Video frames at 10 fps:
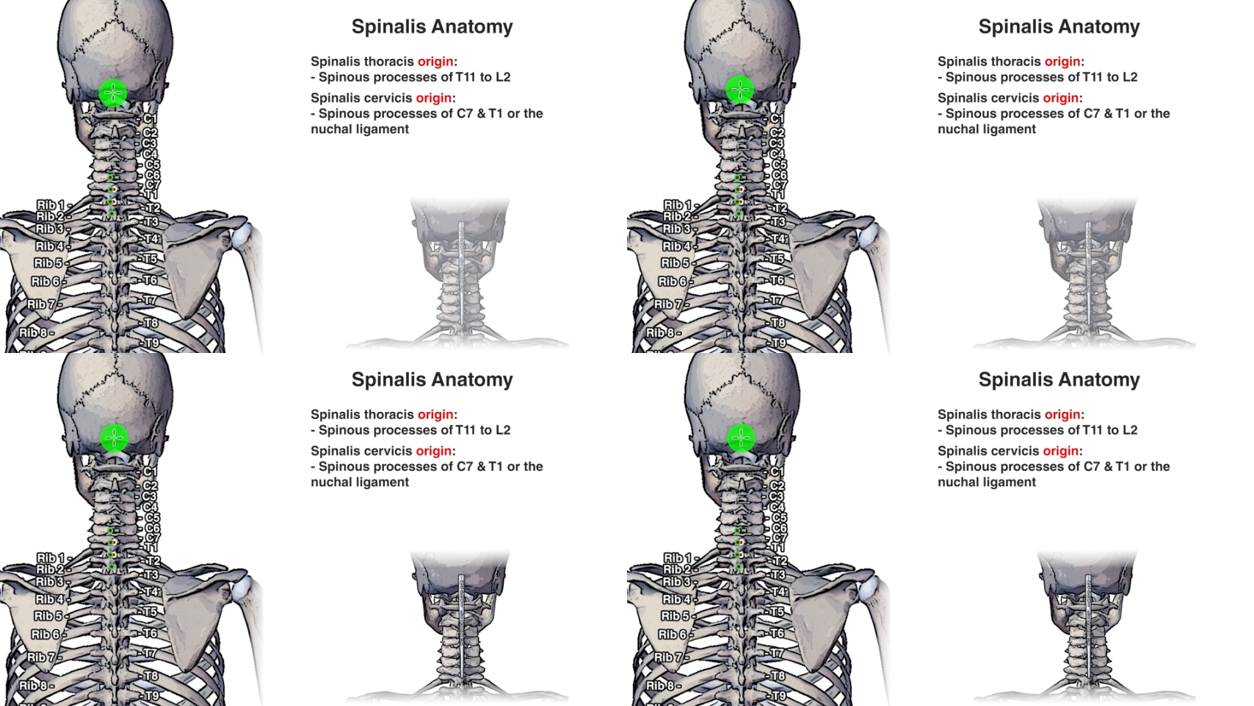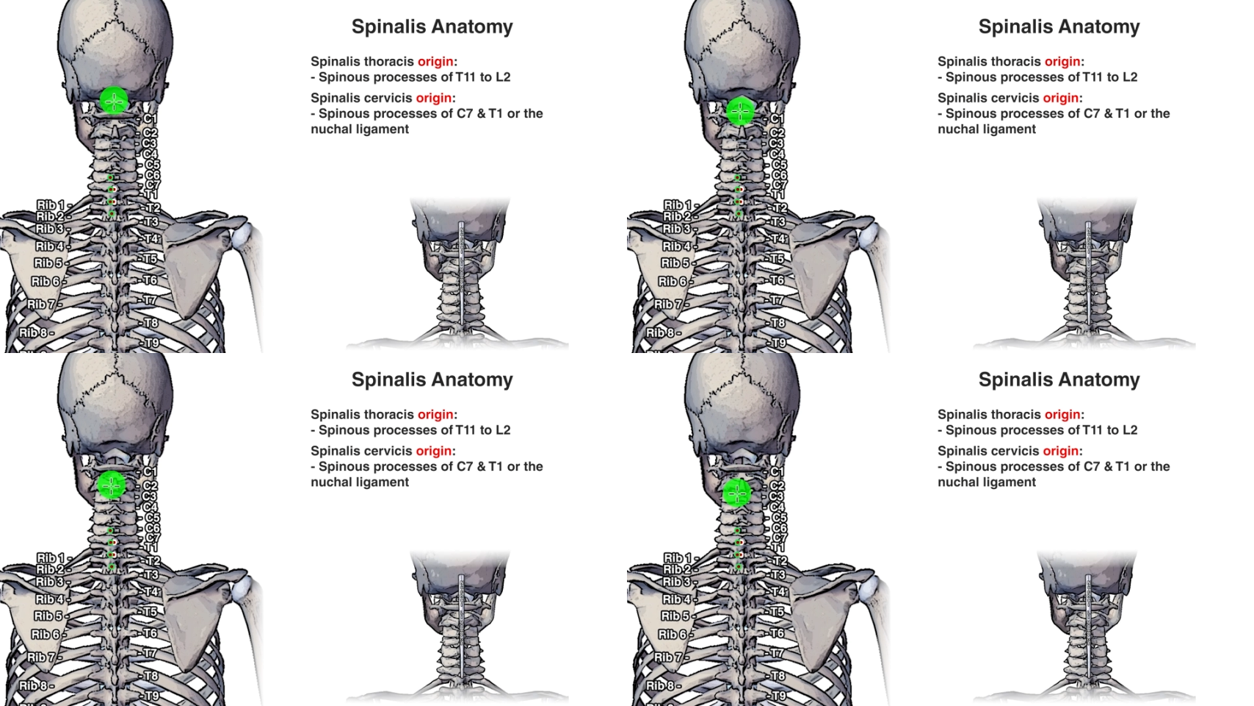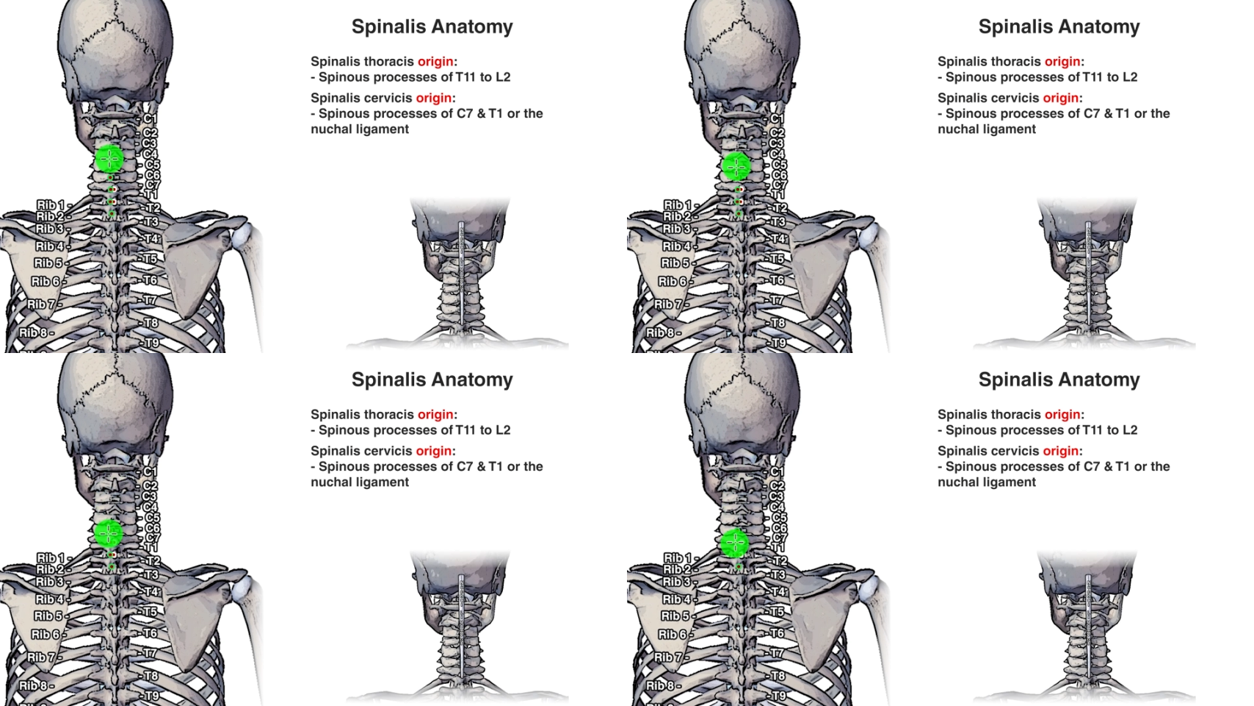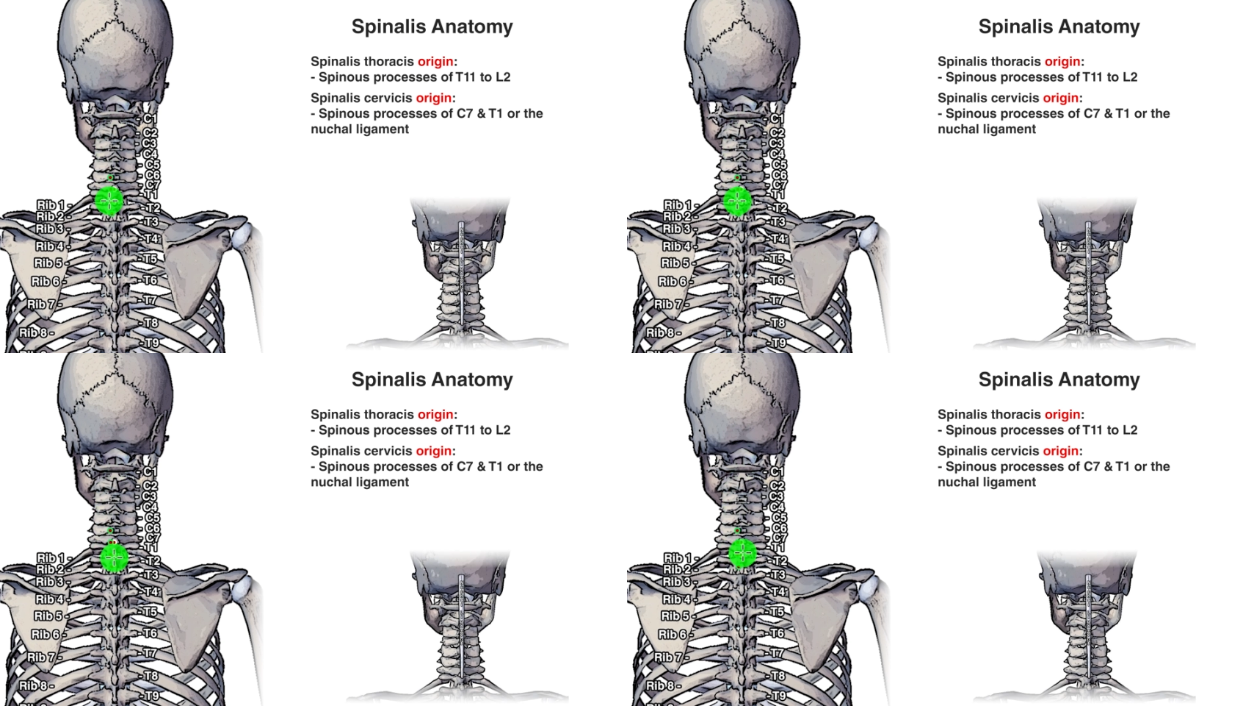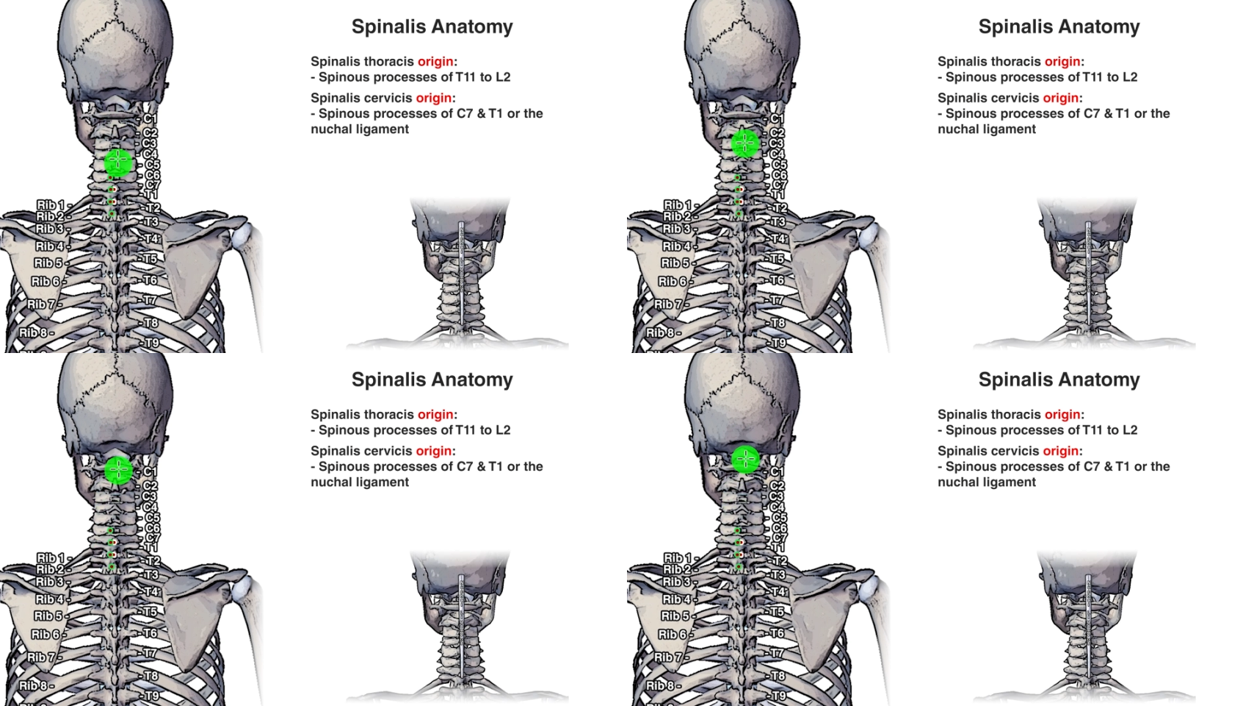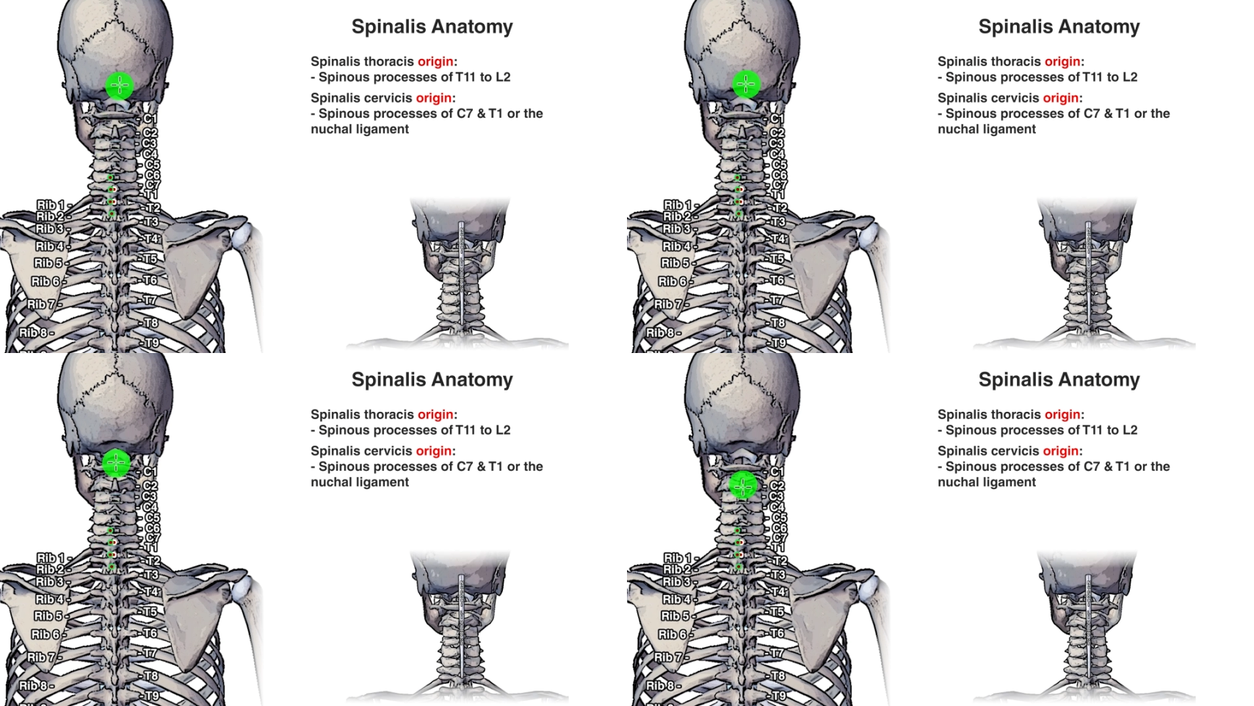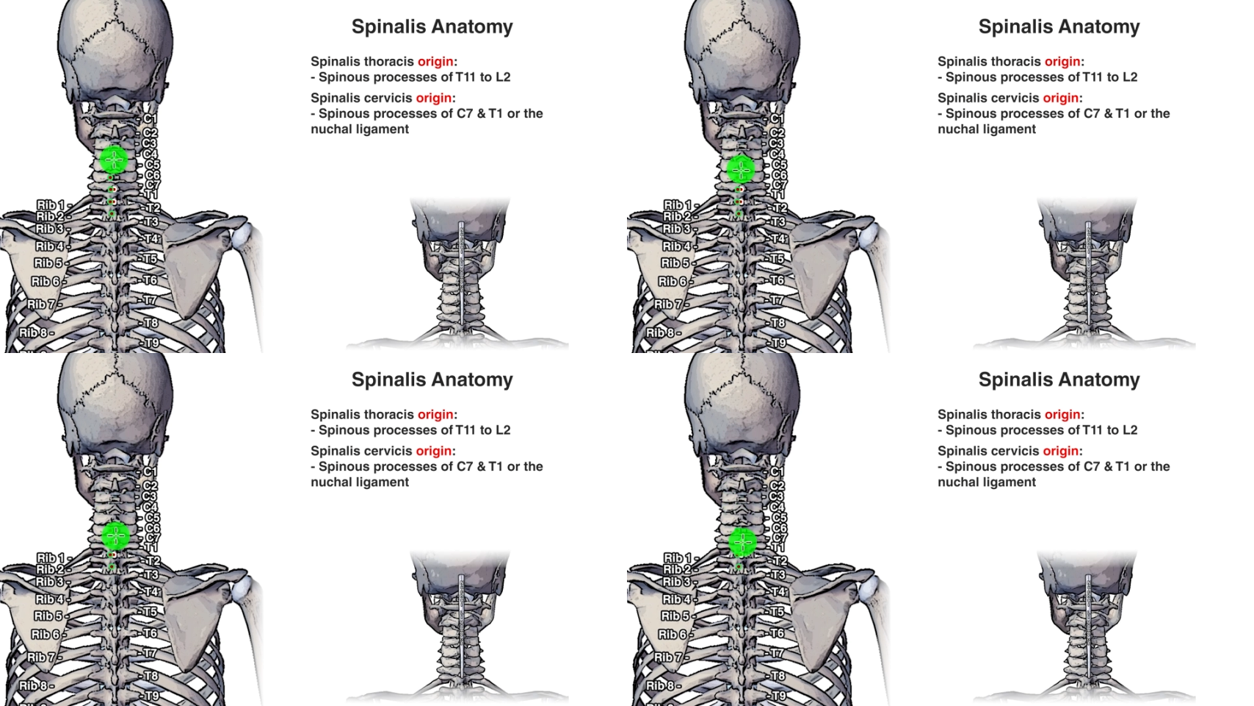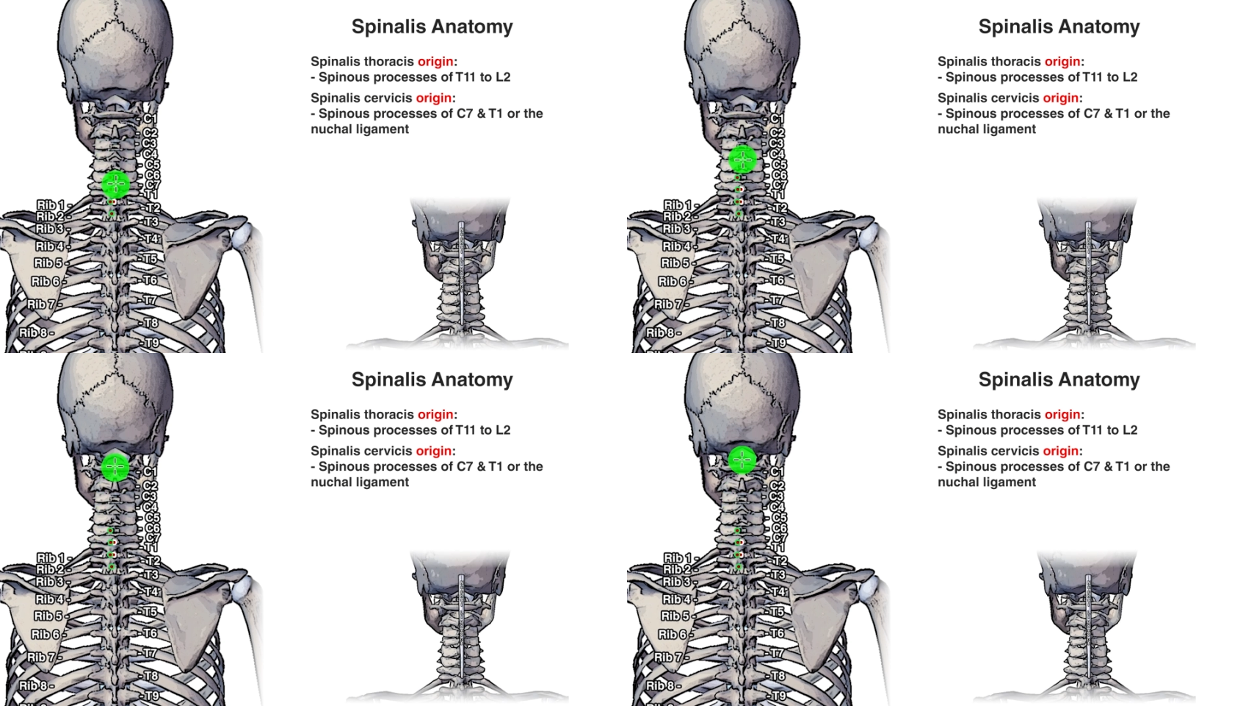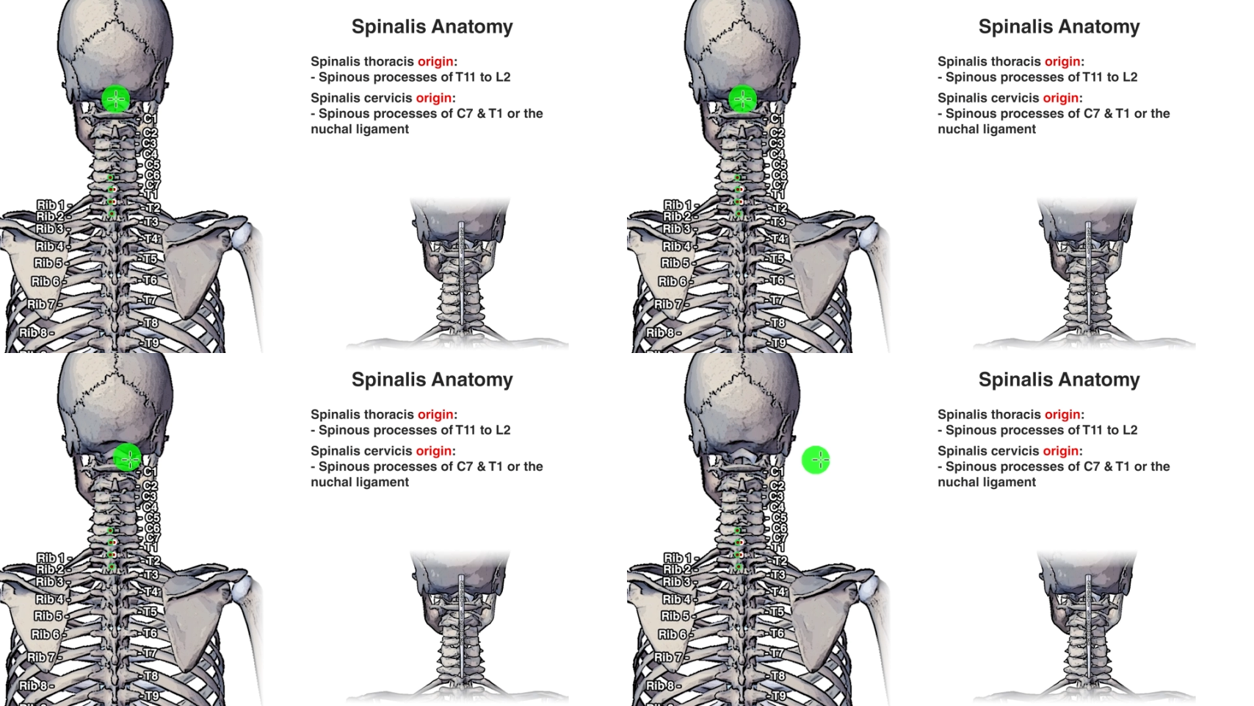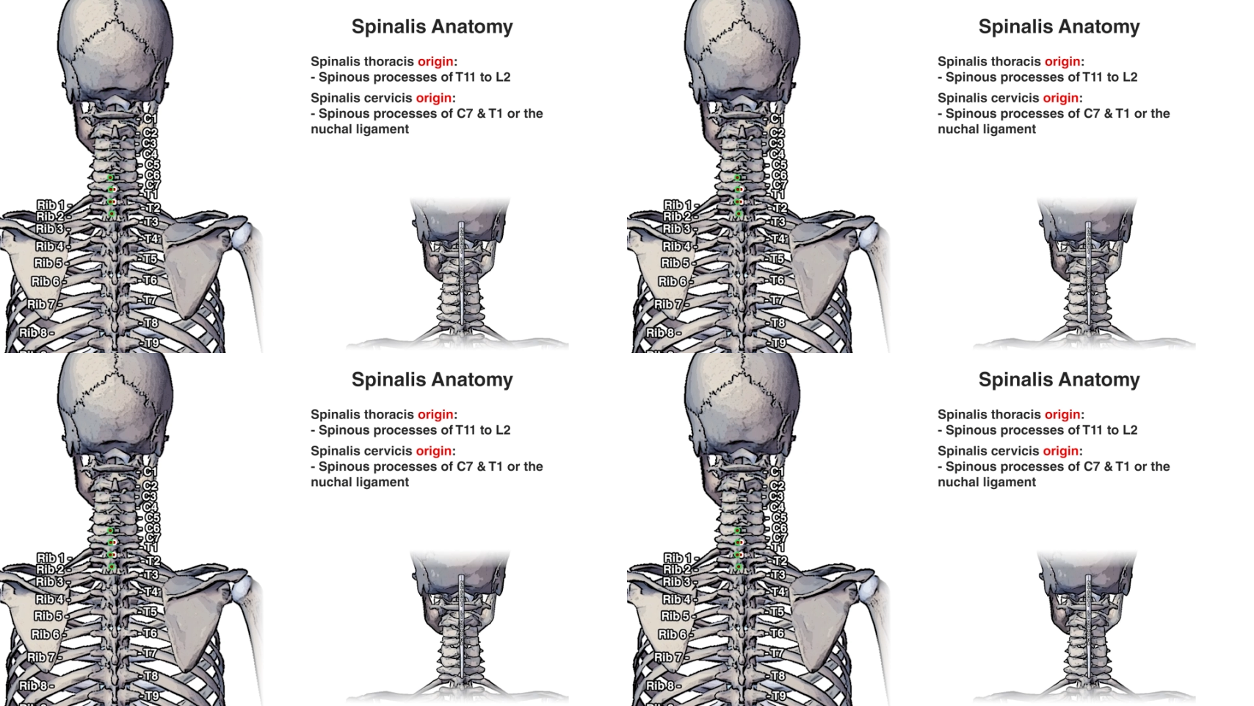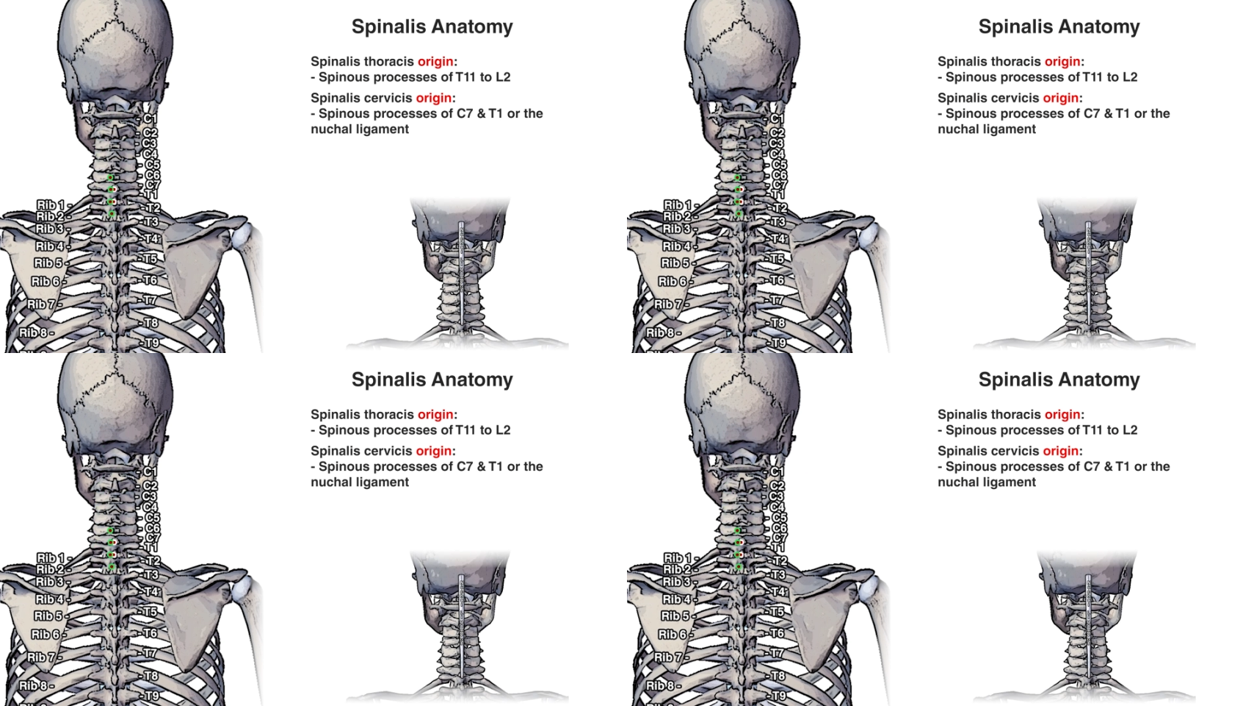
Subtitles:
(no speaker visible)